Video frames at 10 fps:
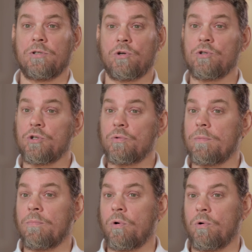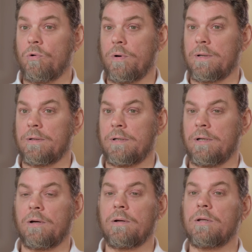Could you do it more?
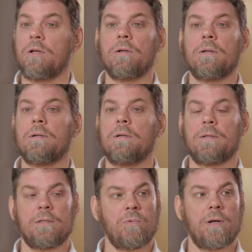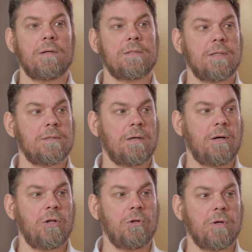You know, there's one of those things
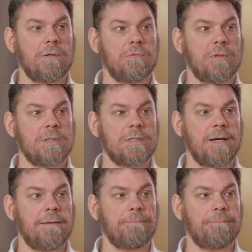I learned was